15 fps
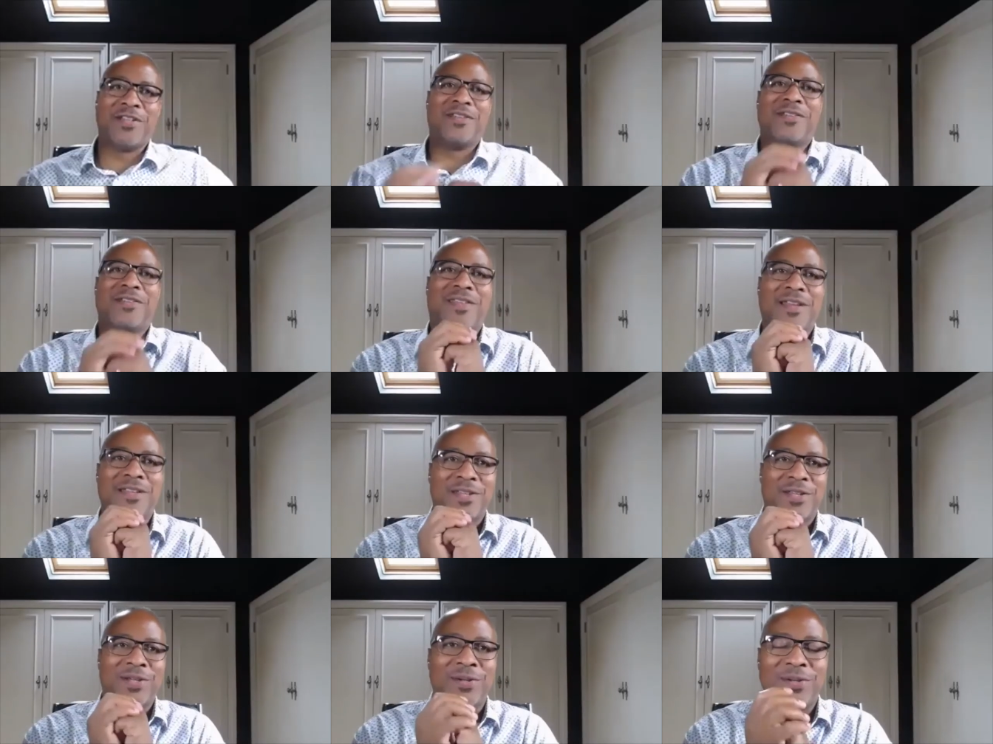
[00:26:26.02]

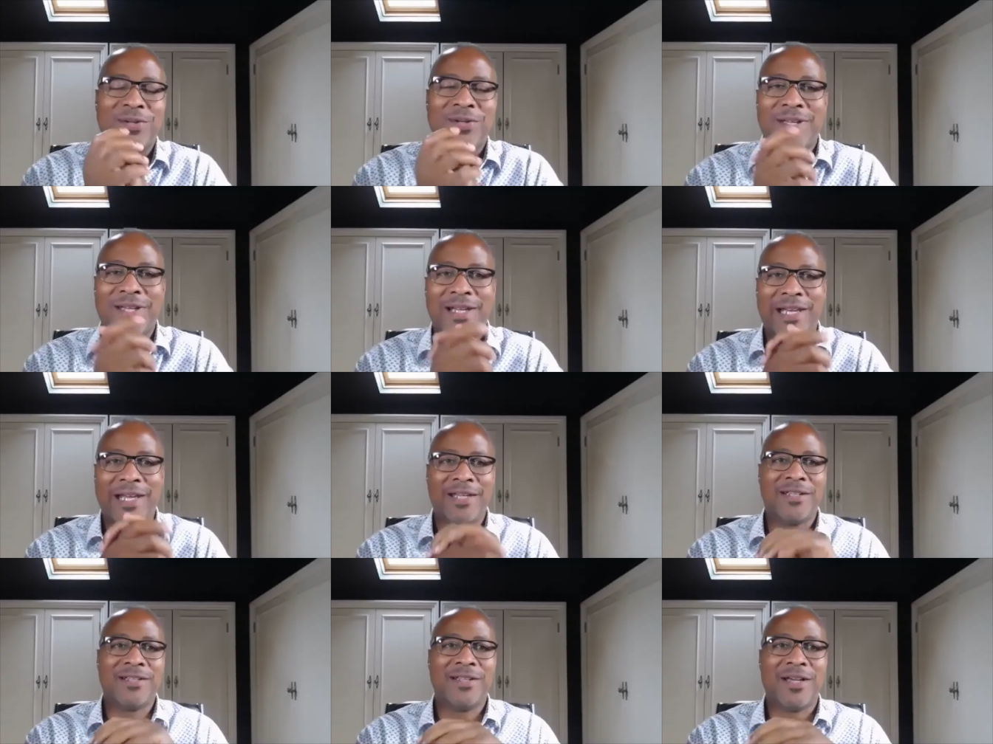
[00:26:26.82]
Thank you,
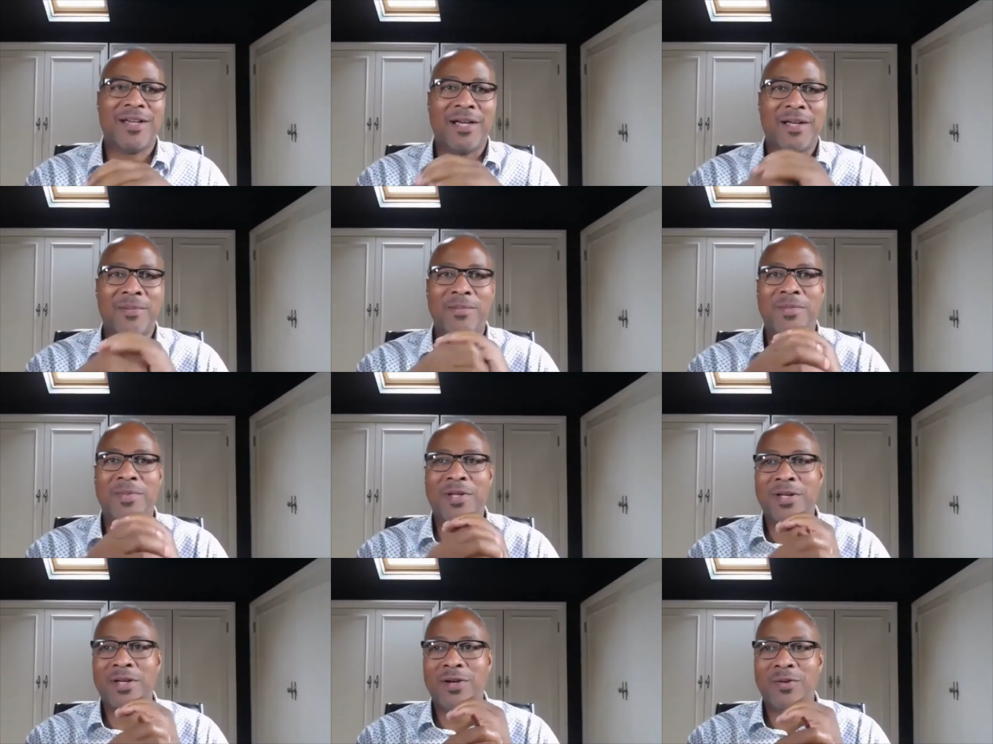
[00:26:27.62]
Elaine. Um,
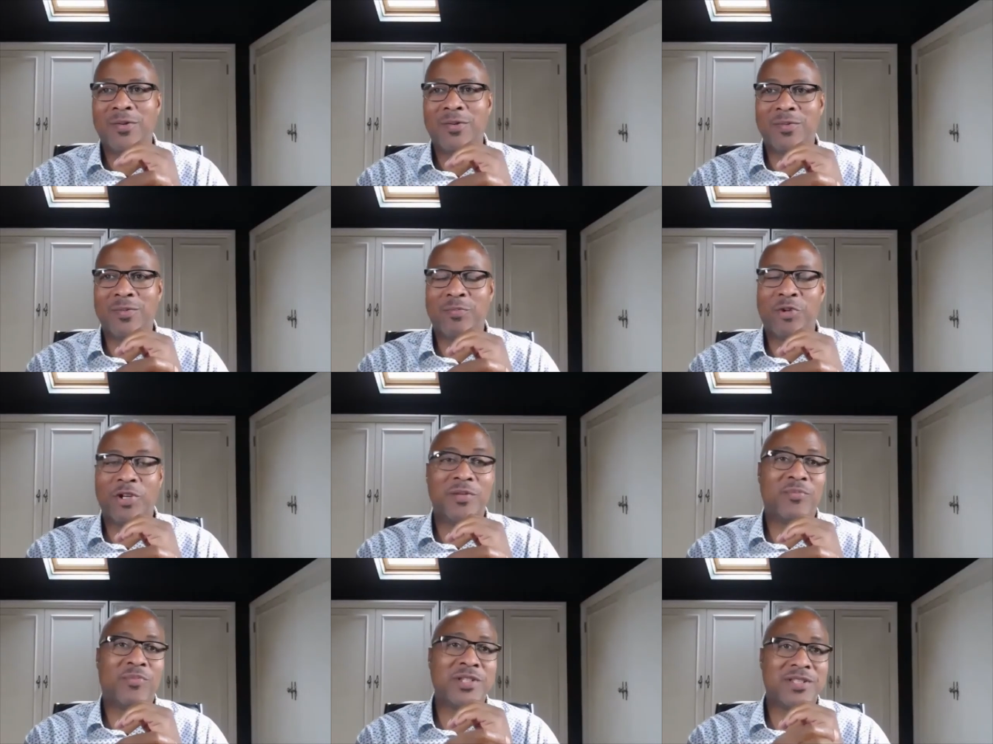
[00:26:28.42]

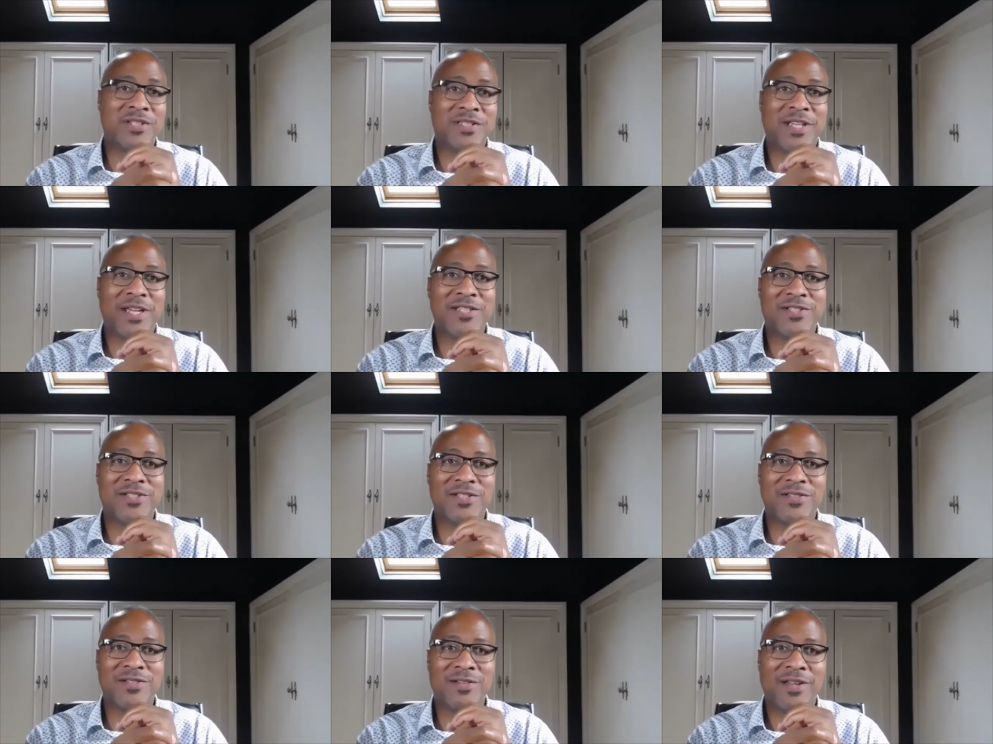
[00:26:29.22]
brilliant
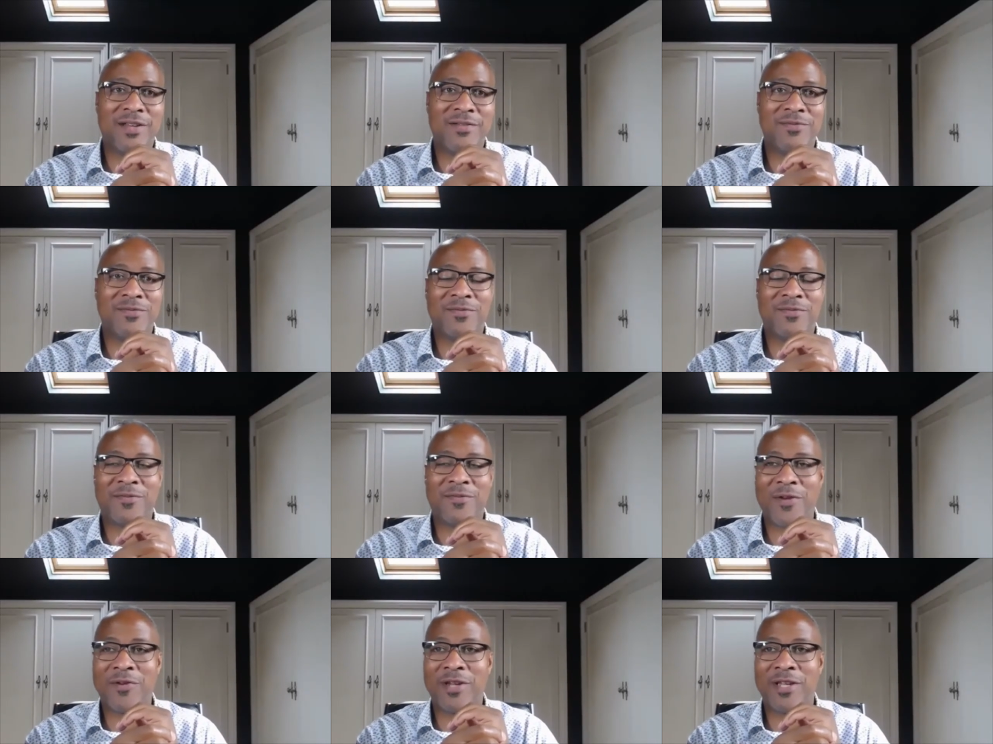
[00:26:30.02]
presentation and
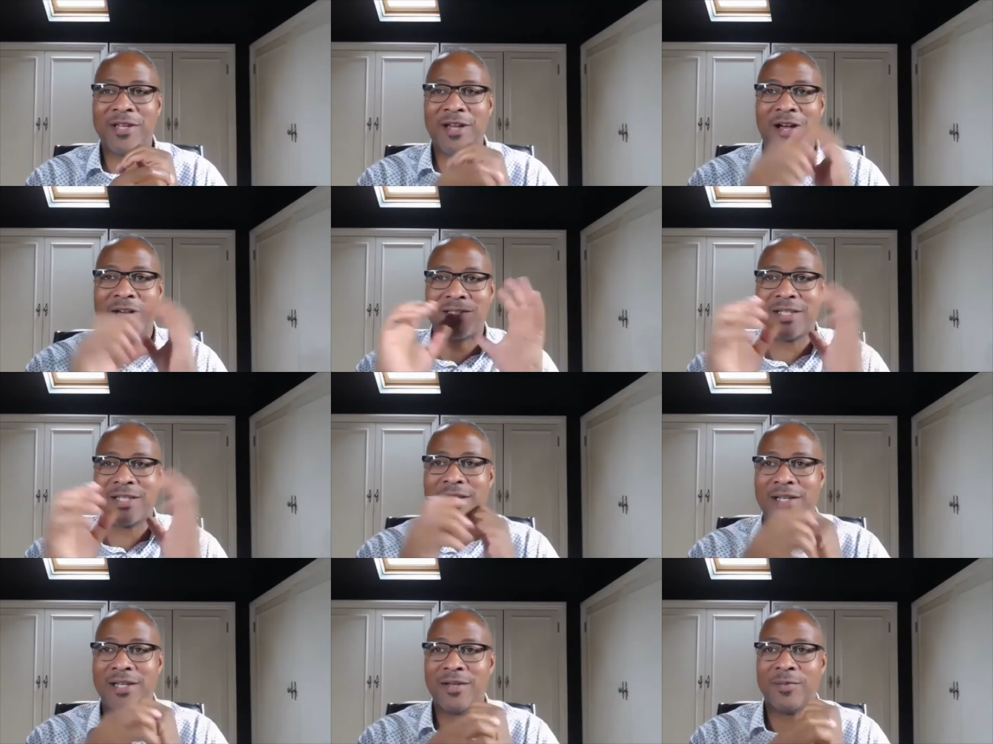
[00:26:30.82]
very
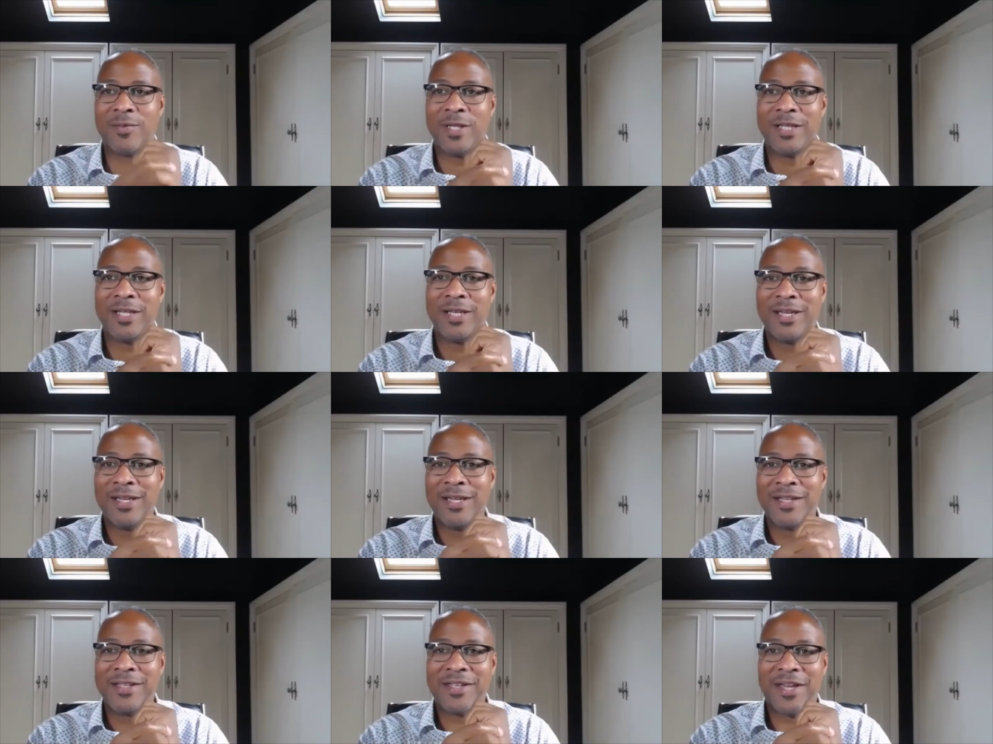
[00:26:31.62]
articulate. We
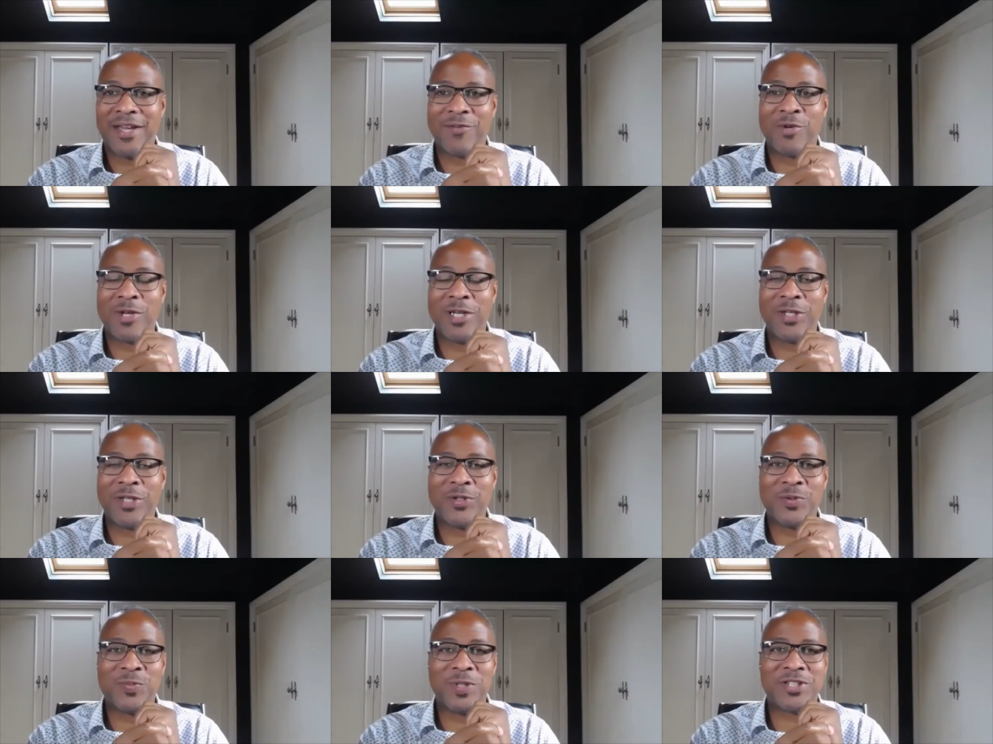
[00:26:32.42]
get a really
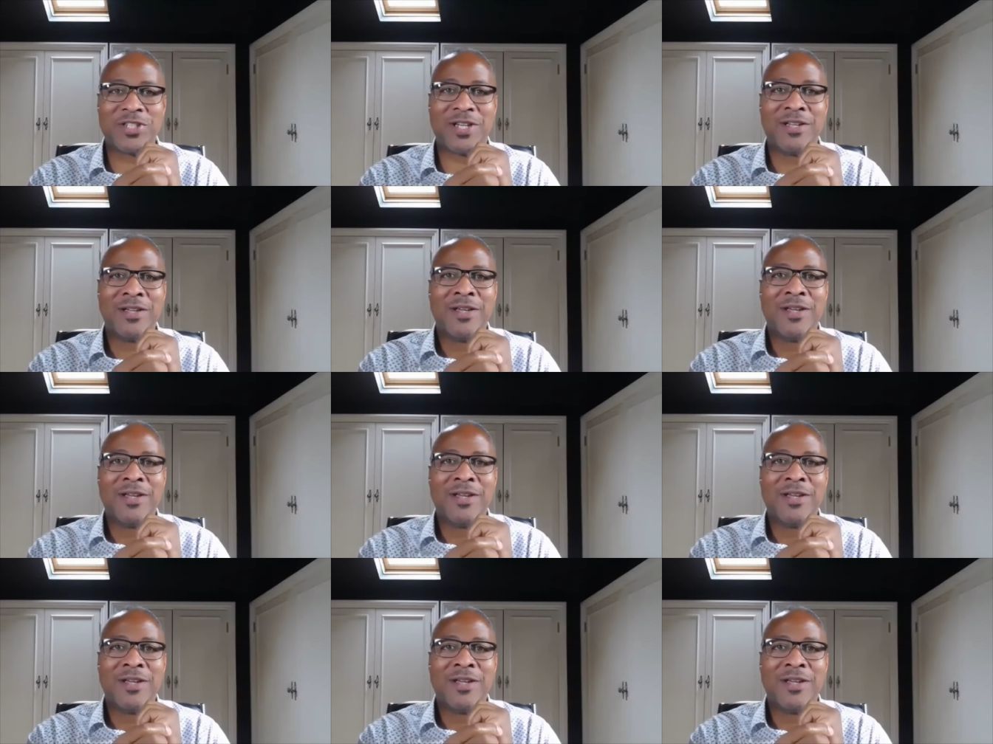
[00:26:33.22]
good picture.